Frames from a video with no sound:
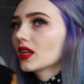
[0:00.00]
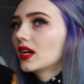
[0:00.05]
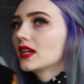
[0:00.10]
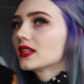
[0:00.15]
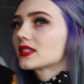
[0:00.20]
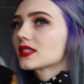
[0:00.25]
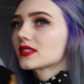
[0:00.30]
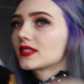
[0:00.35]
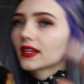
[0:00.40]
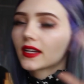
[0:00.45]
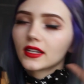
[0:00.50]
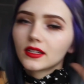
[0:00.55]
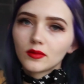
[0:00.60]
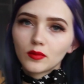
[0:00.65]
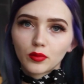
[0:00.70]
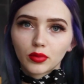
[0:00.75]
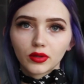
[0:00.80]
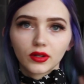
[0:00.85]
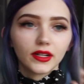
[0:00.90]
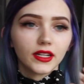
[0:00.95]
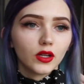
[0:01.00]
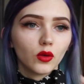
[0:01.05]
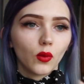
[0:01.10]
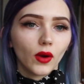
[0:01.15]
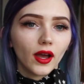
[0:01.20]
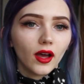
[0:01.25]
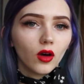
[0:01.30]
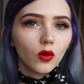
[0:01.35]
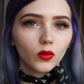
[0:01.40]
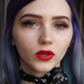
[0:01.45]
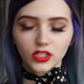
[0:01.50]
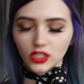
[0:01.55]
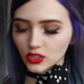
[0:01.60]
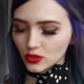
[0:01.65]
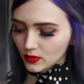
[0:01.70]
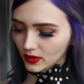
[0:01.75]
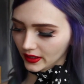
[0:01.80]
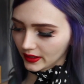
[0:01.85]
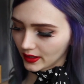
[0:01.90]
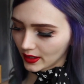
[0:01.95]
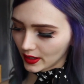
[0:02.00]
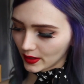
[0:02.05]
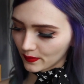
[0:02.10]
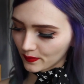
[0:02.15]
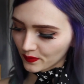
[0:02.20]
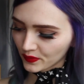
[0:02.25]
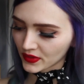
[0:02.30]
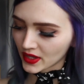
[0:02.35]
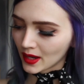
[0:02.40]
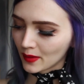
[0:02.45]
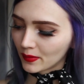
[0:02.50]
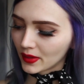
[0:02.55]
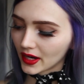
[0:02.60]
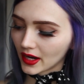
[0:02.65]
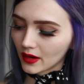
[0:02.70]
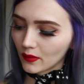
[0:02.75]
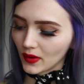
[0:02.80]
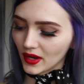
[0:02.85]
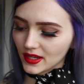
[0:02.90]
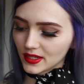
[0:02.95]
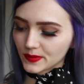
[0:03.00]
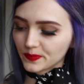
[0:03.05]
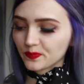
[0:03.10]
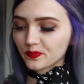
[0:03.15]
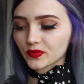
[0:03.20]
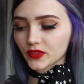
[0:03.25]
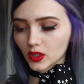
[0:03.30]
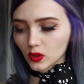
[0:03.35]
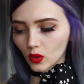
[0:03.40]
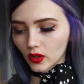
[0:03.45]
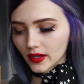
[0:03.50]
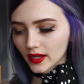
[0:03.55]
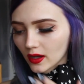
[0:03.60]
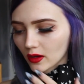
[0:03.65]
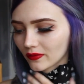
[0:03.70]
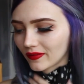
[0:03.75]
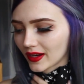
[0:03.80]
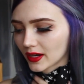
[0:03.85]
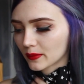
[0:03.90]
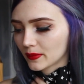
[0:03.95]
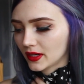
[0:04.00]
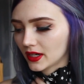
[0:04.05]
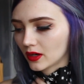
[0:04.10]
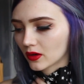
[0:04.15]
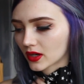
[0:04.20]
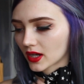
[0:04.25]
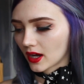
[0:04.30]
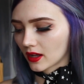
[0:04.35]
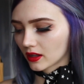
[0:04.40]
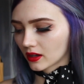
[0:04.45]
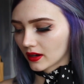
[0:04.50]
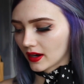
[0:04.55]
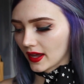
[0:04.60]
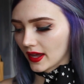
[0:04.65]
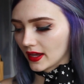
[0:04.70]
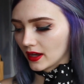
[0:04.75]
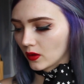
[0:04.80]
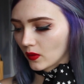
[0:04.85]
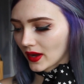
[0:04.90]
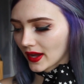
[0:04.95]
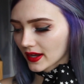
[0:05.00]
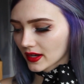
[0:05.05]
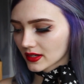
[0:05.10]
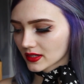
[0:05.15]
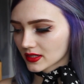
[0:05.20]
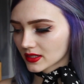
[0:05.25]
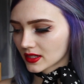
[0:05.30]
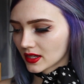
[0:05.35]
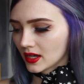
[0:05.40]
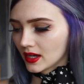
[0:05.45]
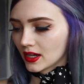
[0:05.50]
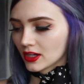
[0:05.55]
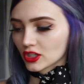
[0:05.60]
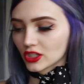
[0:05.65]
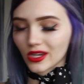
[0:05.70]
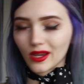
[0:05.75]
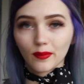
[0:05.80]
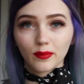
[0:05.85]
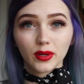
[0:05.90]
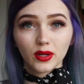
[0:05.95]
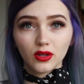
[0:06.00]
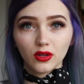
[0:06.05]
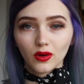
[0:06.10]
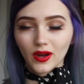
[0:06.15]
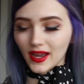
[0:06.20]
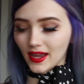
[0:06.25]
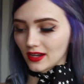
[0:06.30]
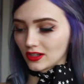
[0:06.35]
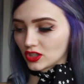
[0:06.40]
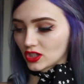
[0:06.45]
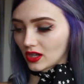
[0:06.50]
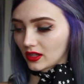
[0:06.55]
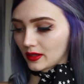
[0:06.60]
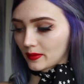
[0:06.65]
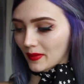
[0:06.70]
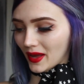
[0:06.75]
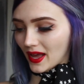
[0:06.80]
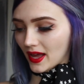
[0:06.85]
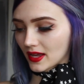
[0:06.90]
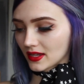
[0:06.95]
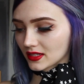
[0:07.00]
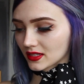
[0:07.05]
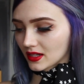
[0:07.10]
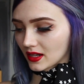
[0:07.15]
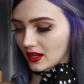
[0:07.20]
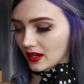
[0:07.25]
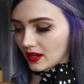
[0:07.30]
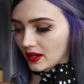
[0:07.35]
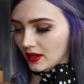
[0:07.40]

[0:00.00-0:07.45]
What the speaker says: it's sticking pretty well, which is really good. But anyways, L'Oreal Vitamino Color AOX shampoo and jelly mask.